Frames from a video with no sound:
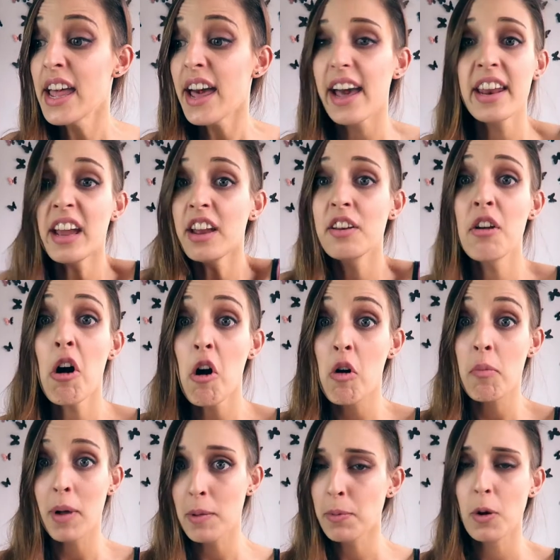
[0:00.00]
And I
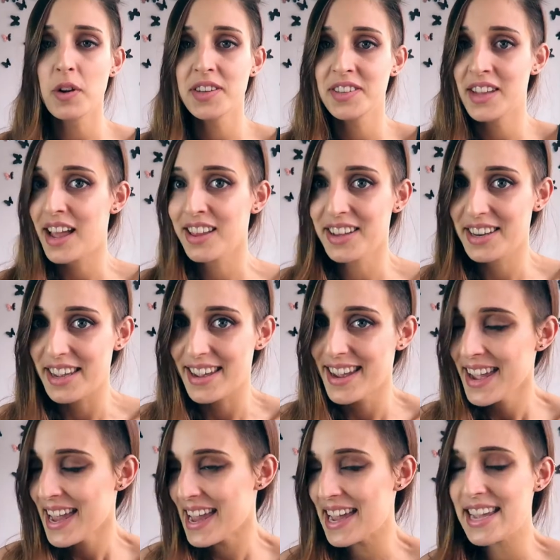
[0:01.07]
know my
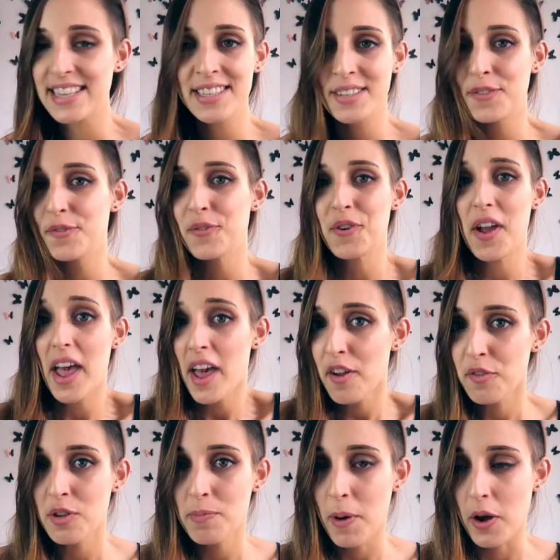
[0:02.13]
personality isn't for
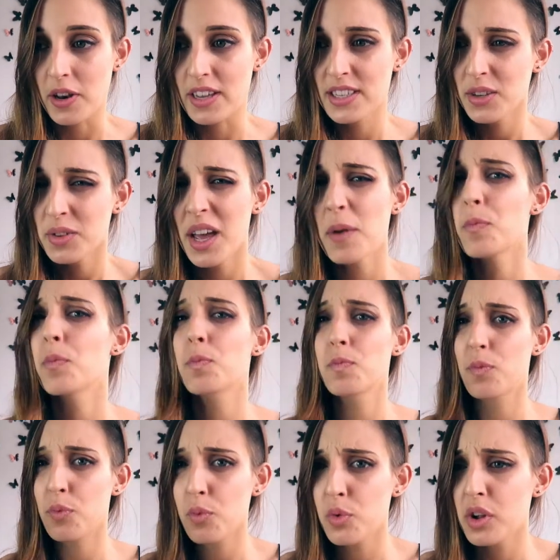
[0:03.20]
everybody, so that
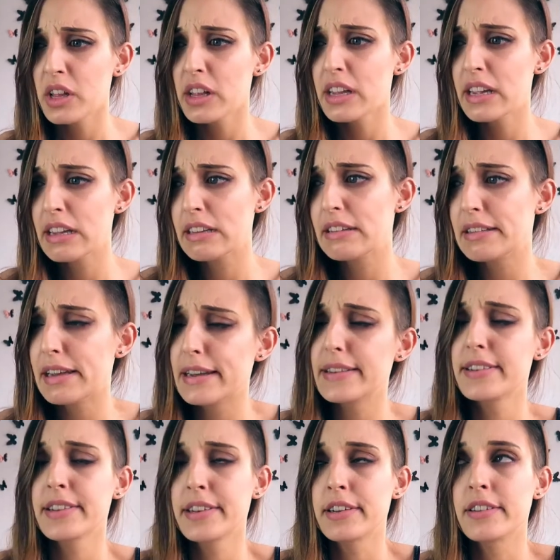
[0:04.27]
really
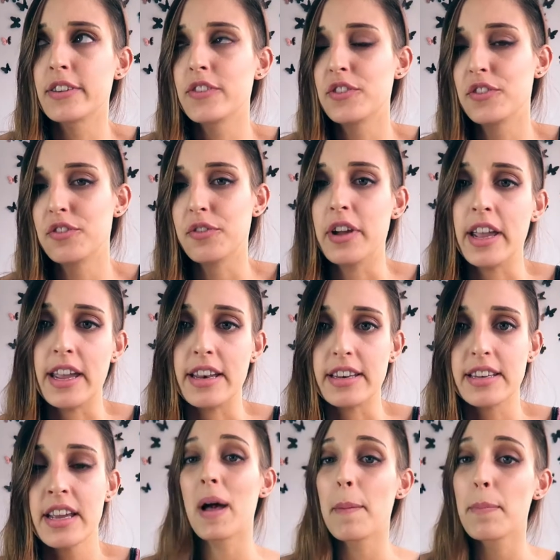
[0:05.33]
does constrain
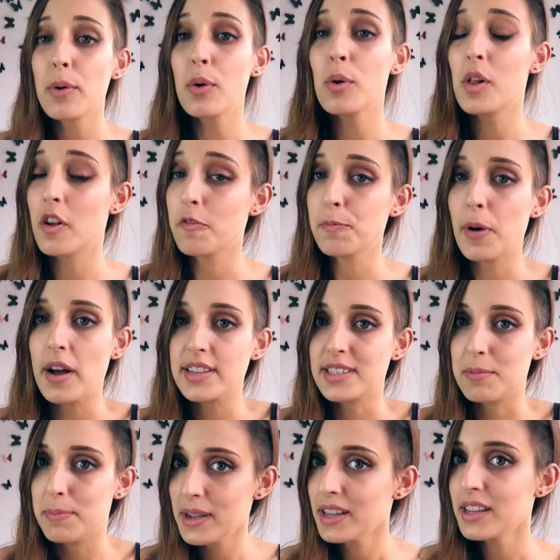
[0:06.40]
my pool of
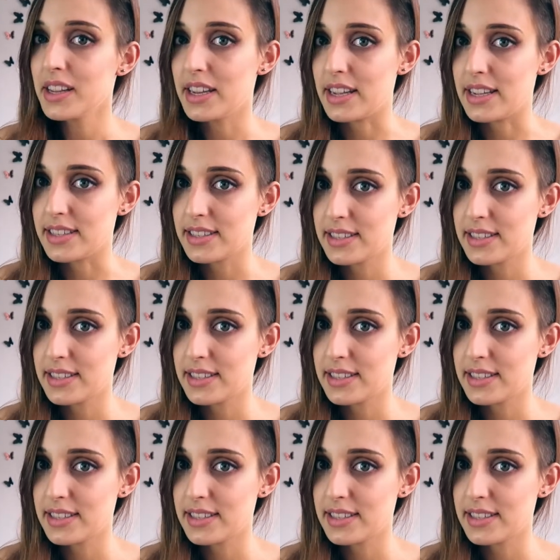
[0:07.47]
possibilities.